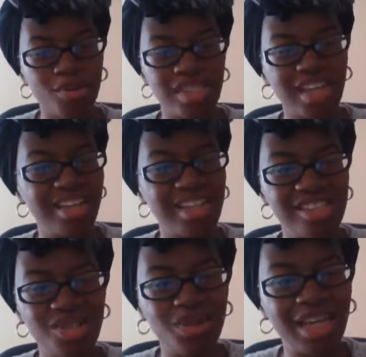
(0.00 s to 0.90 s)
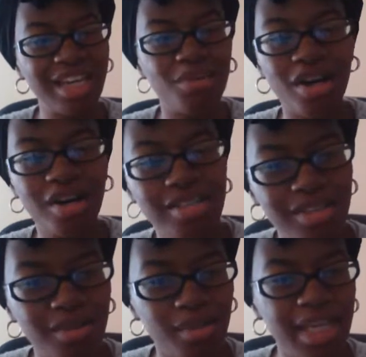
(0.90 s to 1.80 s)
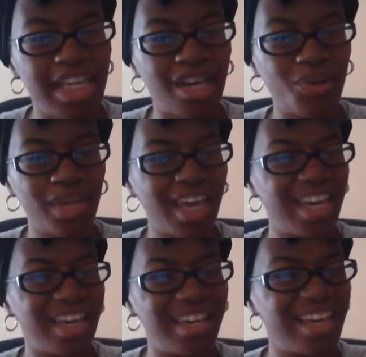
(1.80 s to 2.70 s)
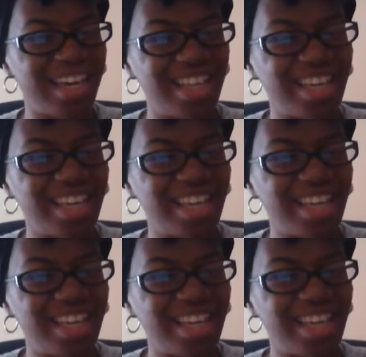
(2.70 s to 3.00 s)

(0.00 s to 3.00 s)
personality so damn awesome. Okay, and they got